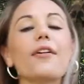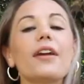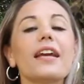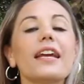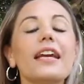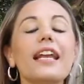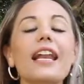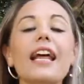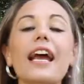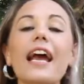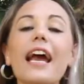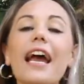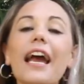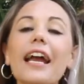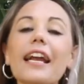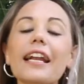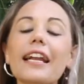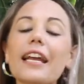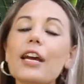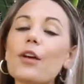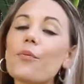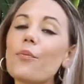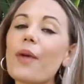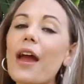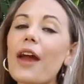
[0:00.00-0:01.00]
regular
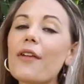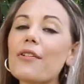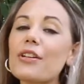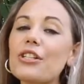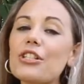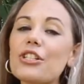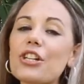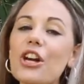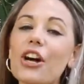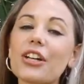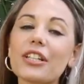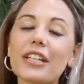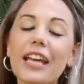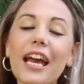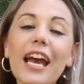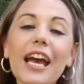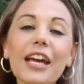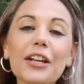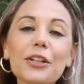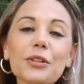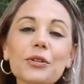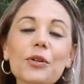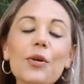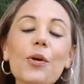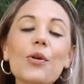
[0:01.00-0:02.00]
angler Barry John
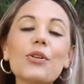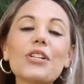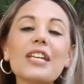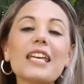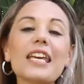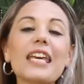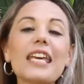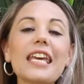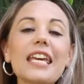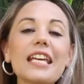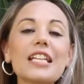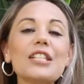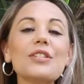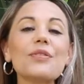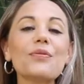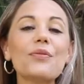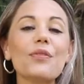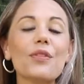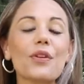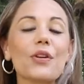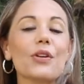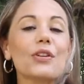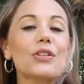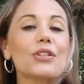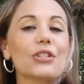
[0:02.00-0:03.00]
Cadle caught his
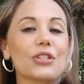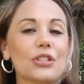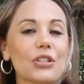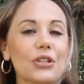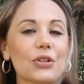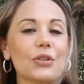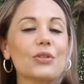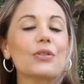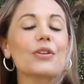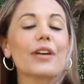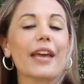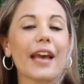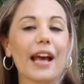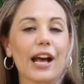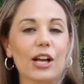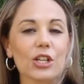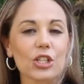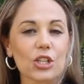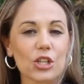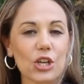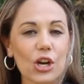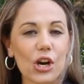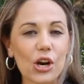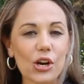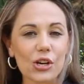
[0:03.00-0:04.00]
first two
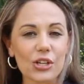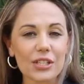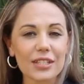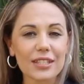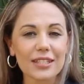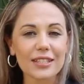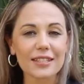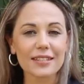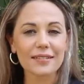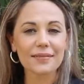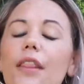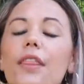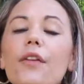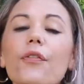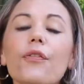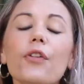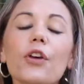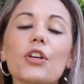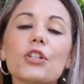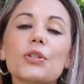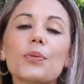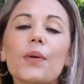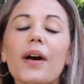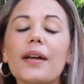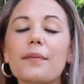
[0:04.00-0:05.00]
cow sharks. The
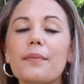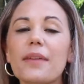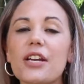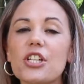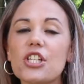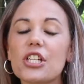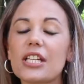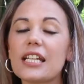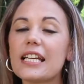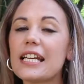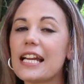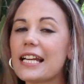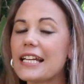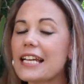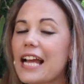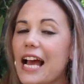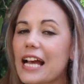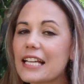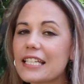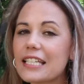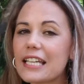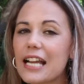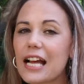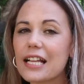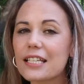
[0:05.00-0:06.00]
first one measured in at
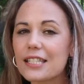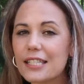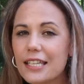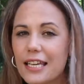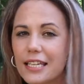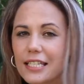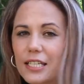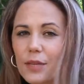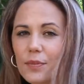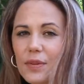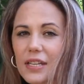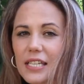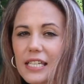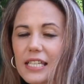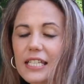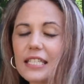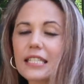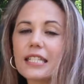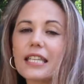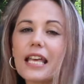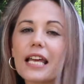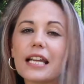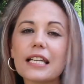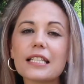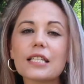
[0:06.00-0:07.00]
99
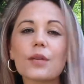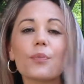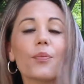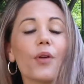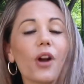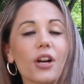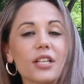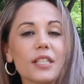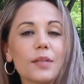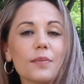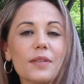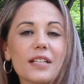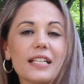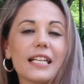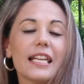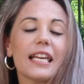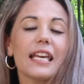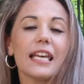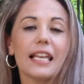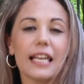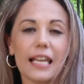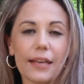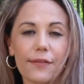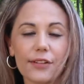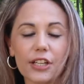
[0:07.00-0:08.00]
centimeters, that is
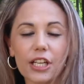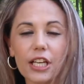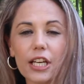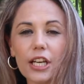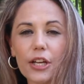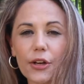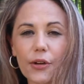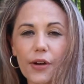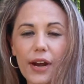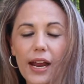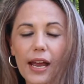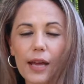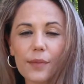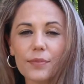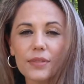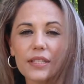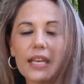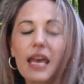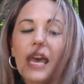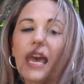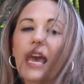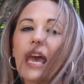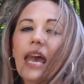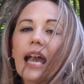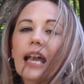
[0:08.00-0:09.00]
approximately 11
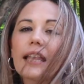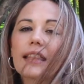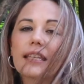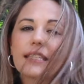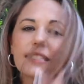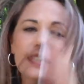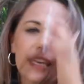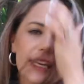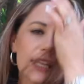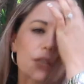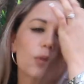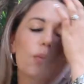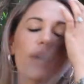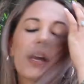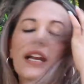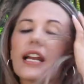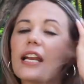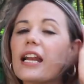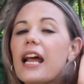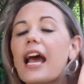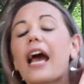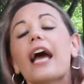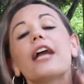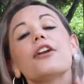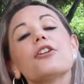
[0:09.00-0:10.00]
kilograms, and the second one
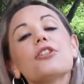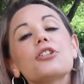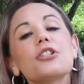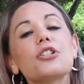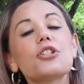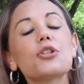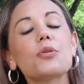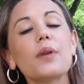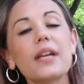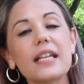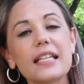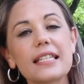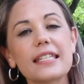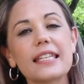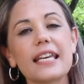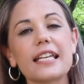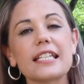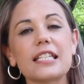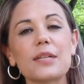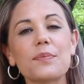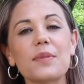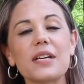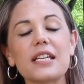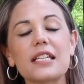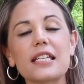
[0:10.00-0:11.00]
at 120
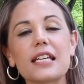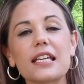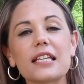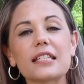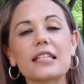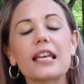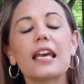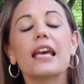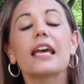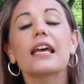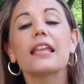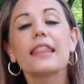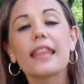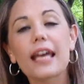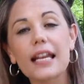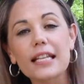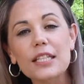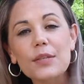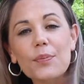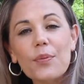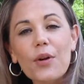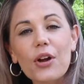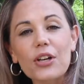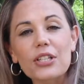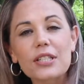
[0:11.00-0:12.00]
centimeters,
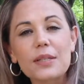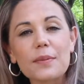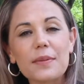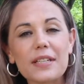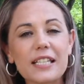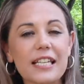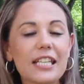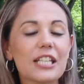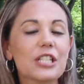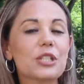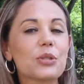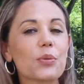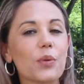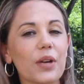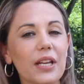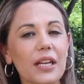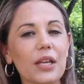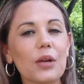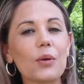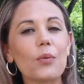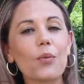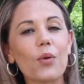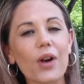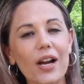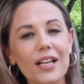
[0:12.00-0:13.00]
that is approximately
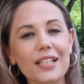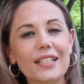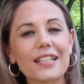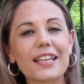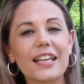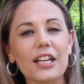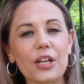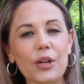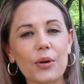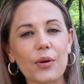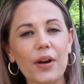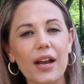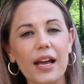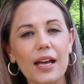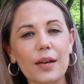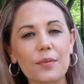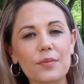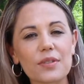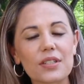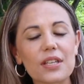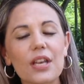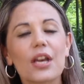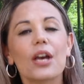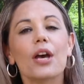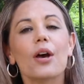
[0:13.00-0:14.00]
21
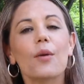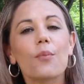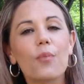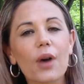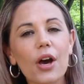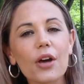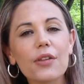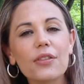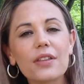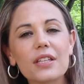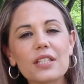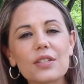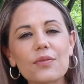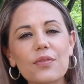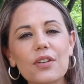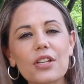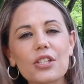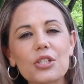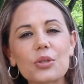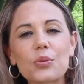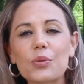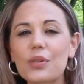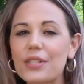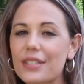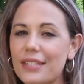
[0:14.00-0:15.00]
kilograms. Both these
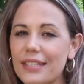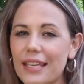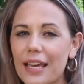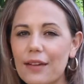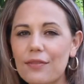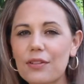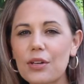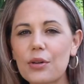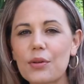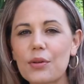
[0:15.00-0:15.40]
fish were safely